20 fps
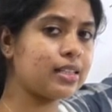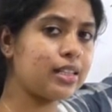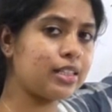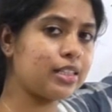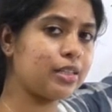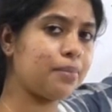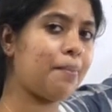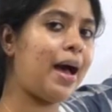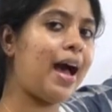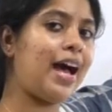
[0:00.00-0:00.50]
such
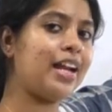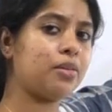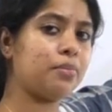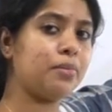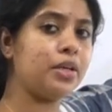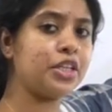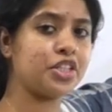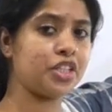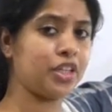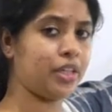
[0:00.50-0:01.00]
a manned
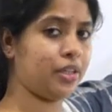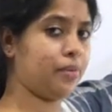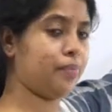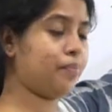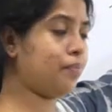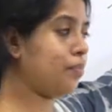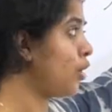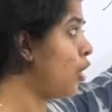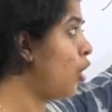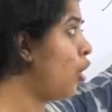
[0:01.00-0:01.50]
mission?
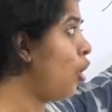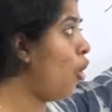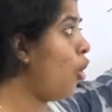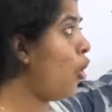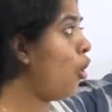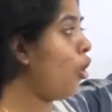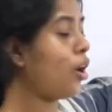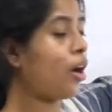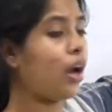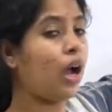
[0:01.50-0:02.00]

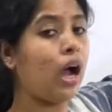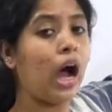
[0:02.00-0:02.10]
Or